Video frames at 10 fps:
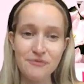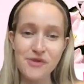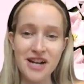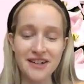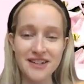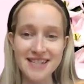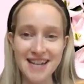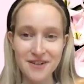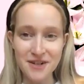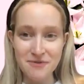We can't
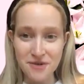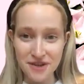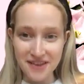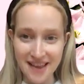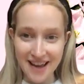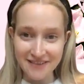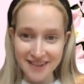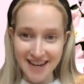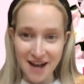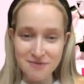tell you more than that for
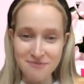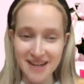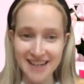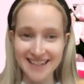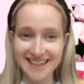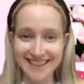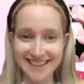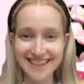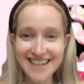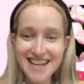now, but
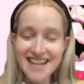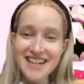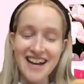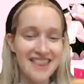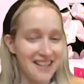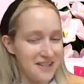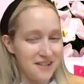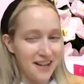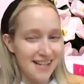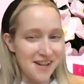I think you
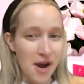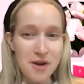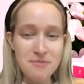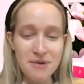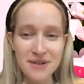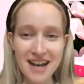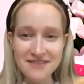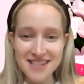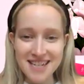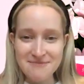guys know, but we'll have
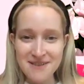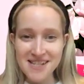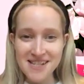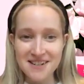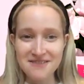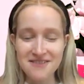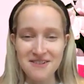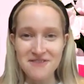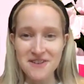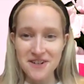to keep it secret
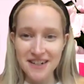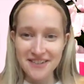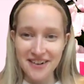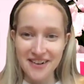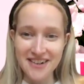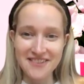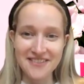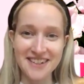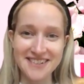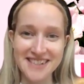from your
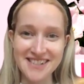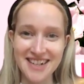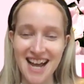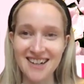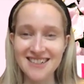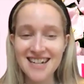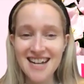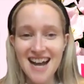followers for now.